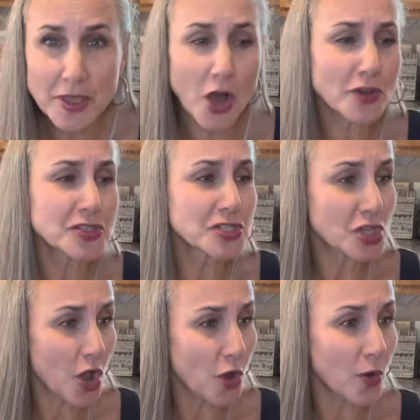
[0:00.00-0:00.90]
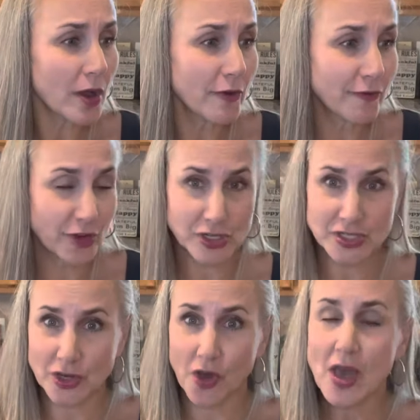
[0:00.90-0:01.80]
Y'all, so
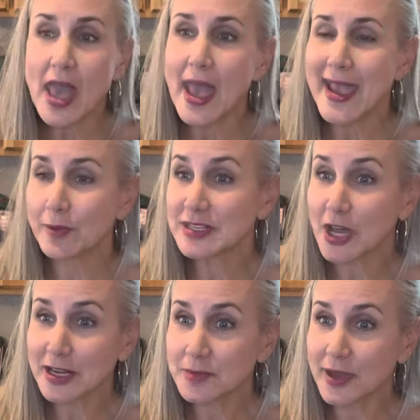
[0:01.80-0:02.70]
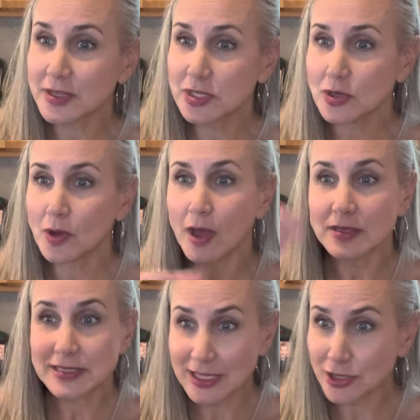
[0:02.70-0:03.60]
versatile. And we talked about too,
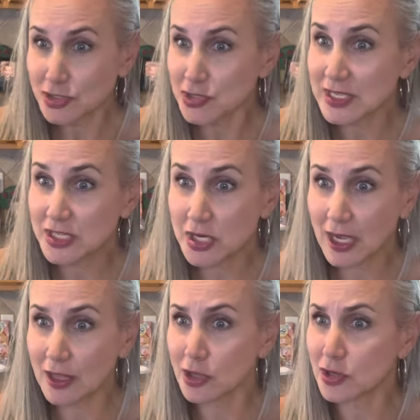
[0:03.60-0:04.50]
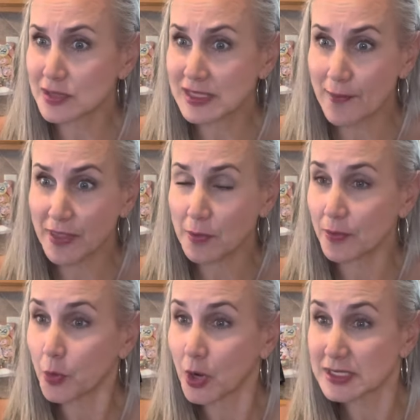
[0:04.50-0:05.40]
tender juicy chicken. You can do the same thing
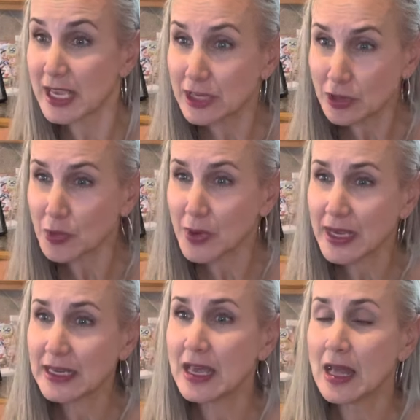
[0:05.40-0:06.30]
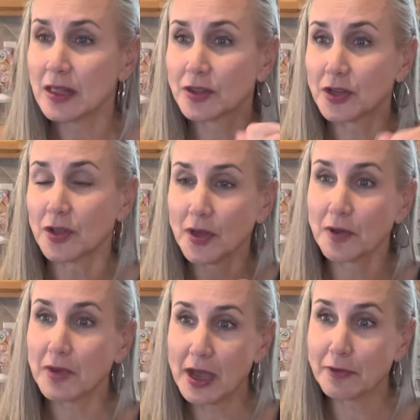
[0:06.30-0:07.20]
with pork tenderloin,
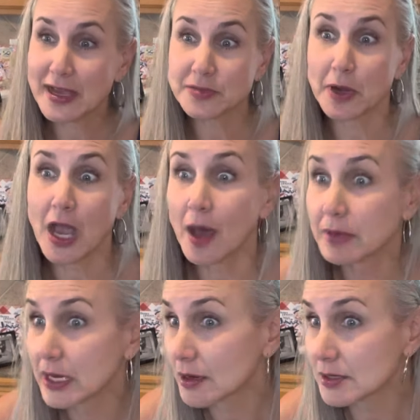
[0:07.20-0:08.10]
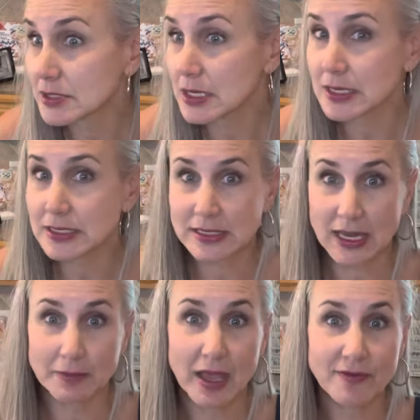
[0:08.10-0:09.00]
little raspberry habanero sauce, it's kind
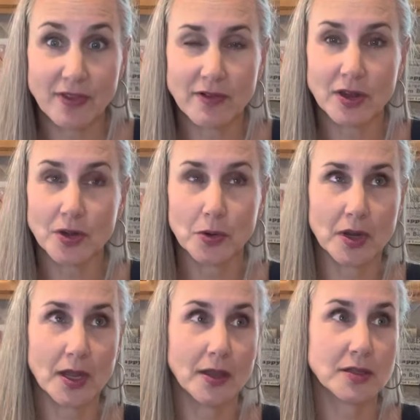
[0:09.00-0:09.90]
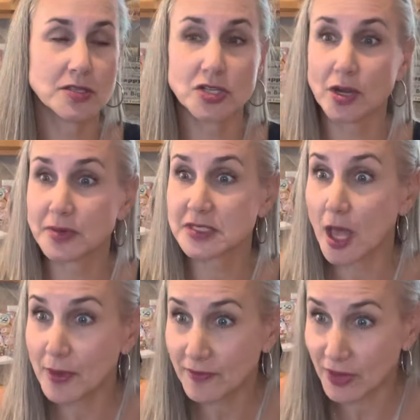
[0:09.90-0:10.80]
of my favorite, or a cherry
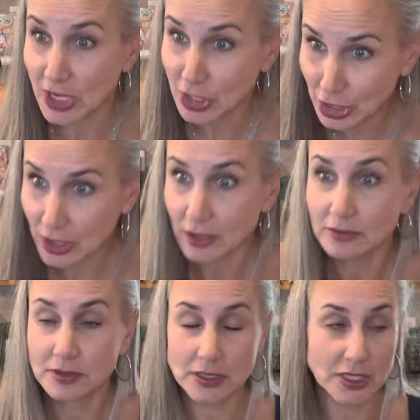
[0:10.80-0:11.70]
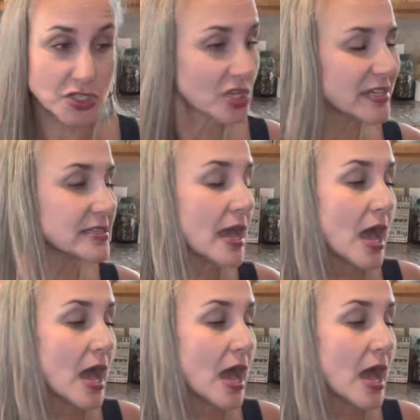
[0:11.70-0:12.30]
balsamic vinegar, delicious.